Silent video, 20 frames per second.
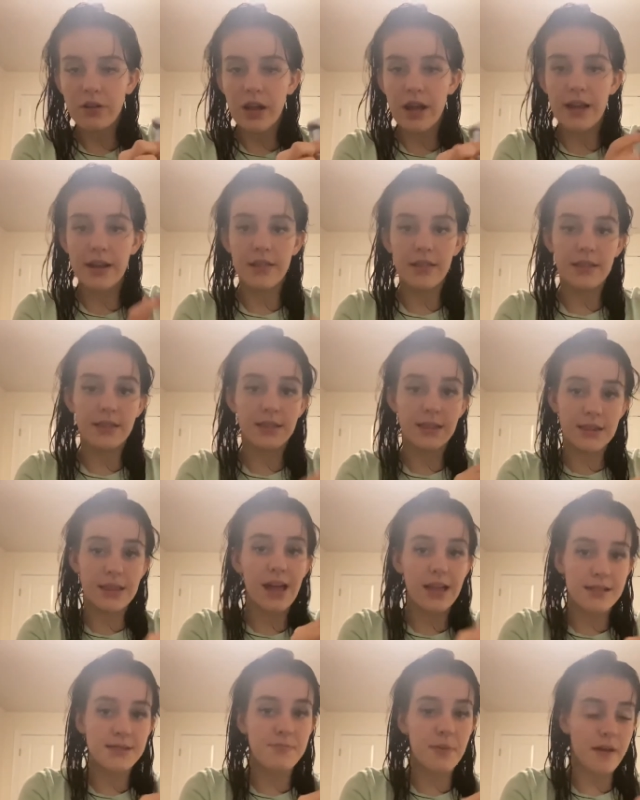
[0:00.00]
and
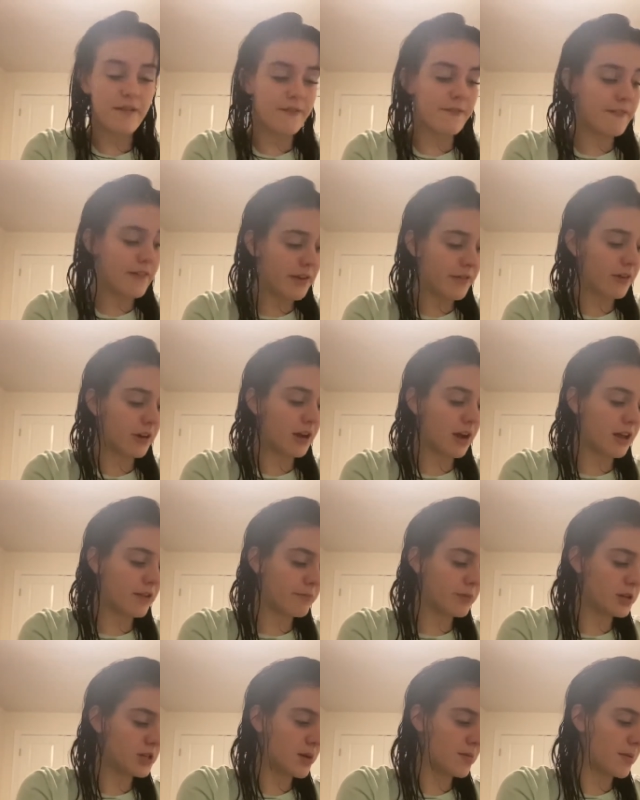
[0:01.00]
that's my favorite kind of
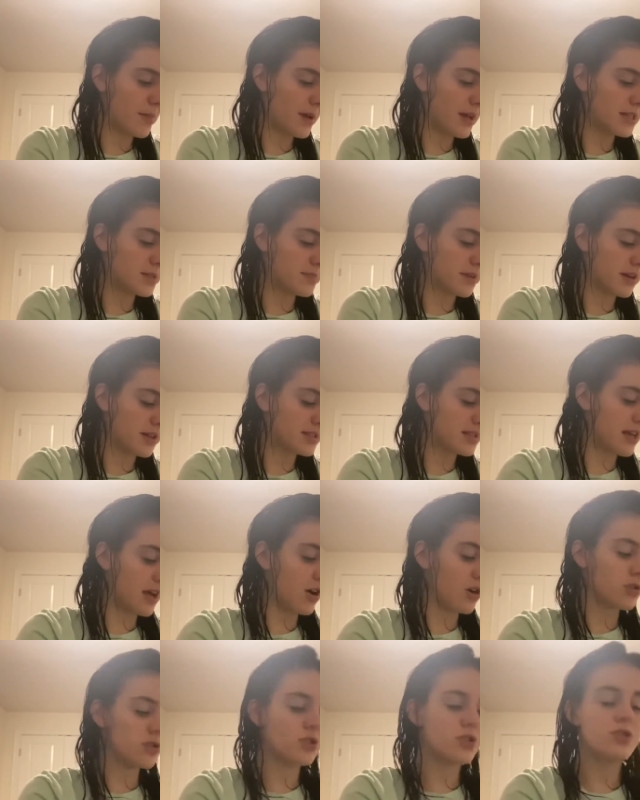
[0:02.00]
pajama pants because they
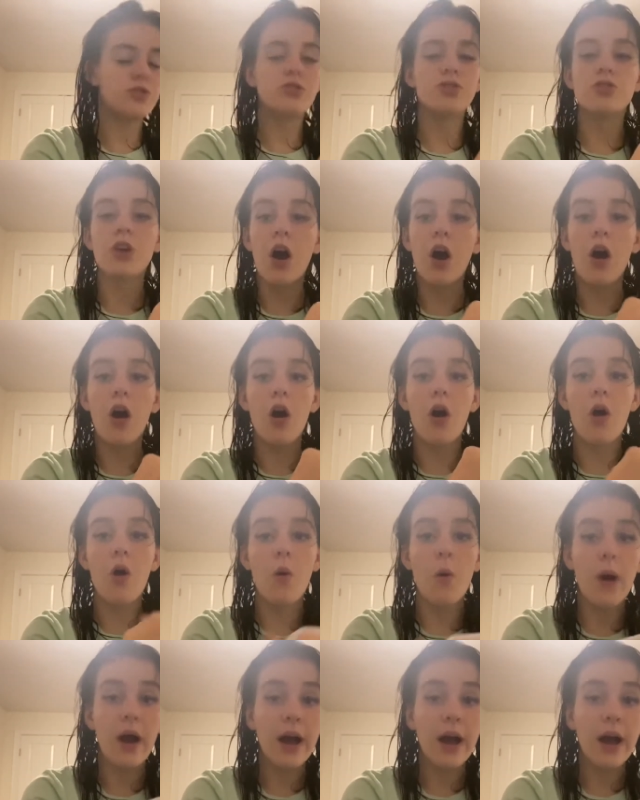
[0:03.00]
are so